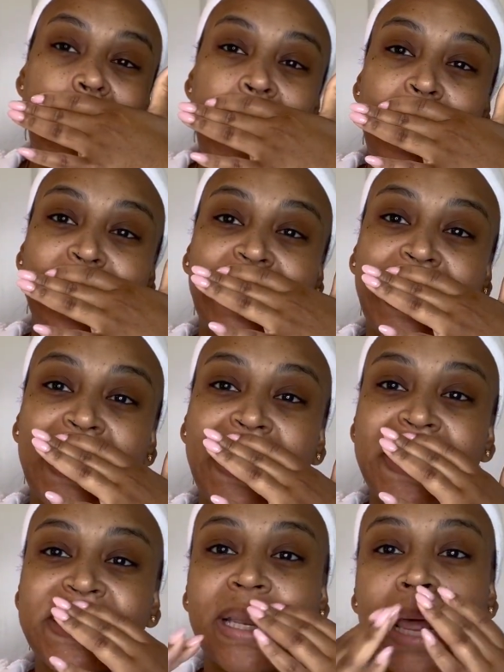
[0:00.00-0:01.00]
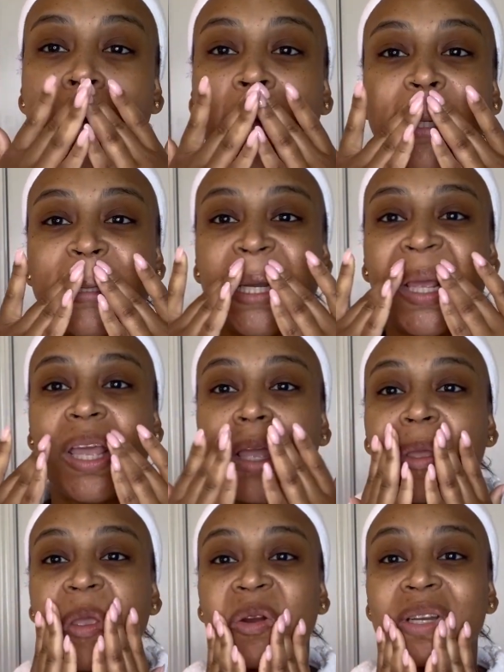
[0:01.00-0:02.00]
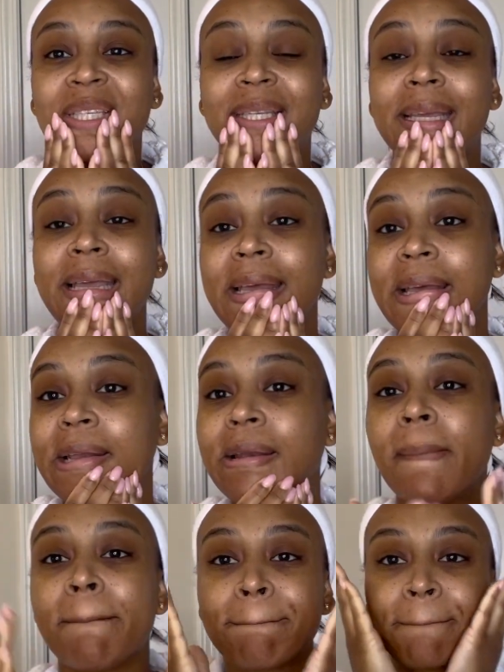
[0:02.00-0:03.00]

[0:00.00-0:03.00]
Because in AHA, your skin